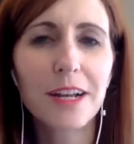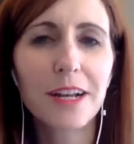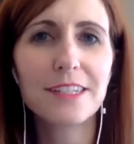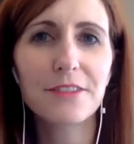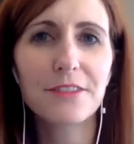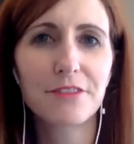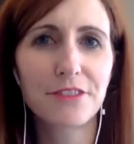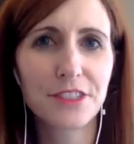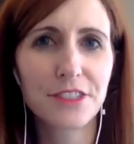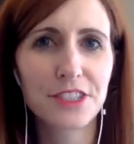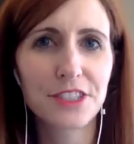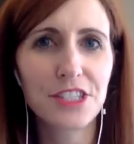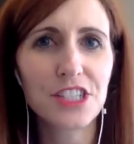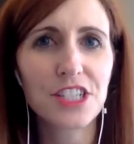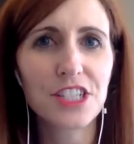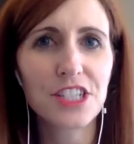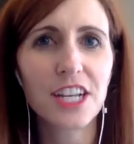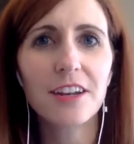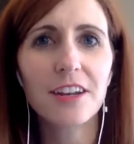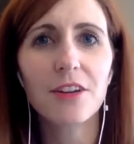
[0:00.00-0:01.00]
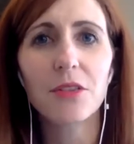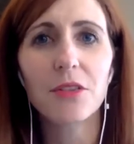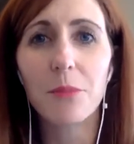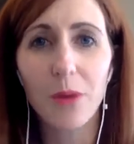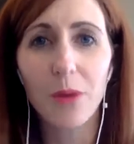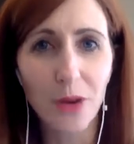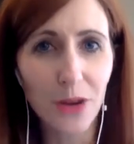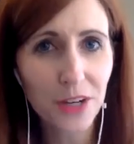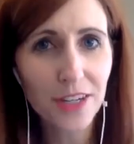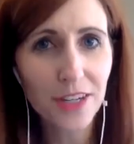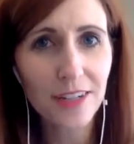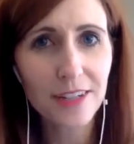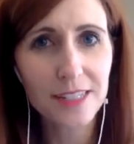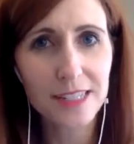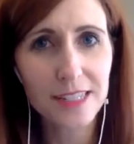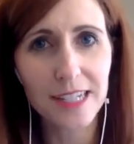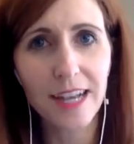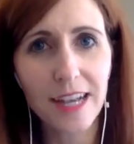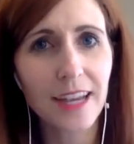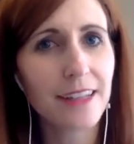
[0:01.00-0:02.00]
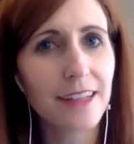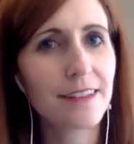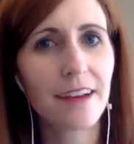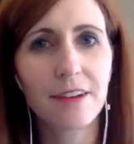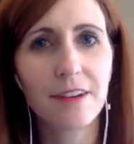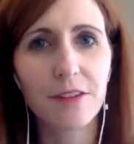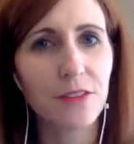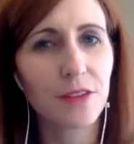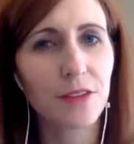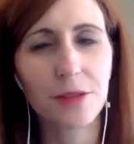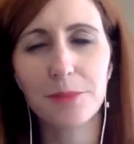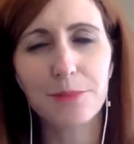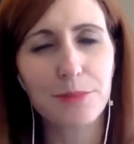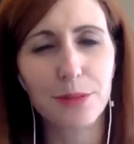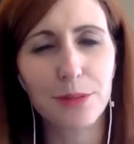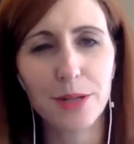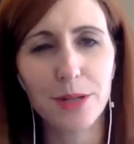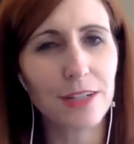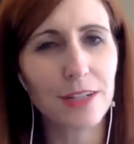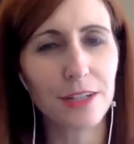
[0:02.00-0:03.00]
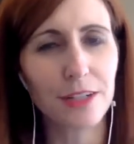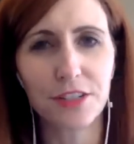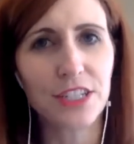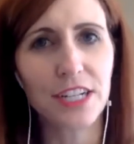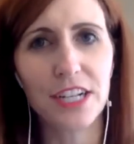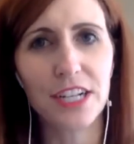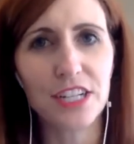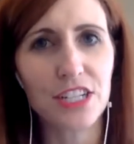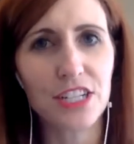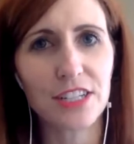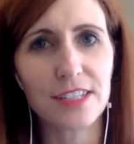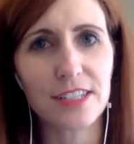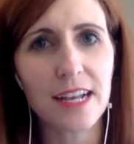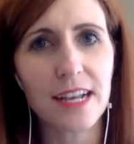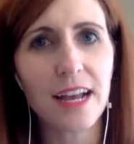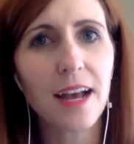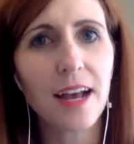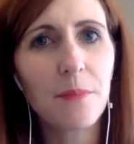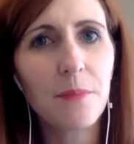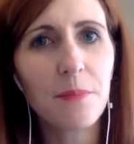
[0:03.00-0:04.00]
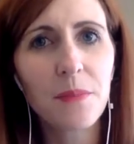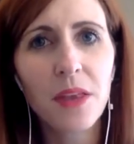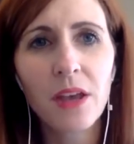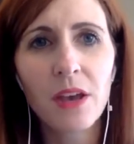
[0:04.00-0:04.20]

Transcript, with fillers: I differentiated on the marketing side, not on the product creation side.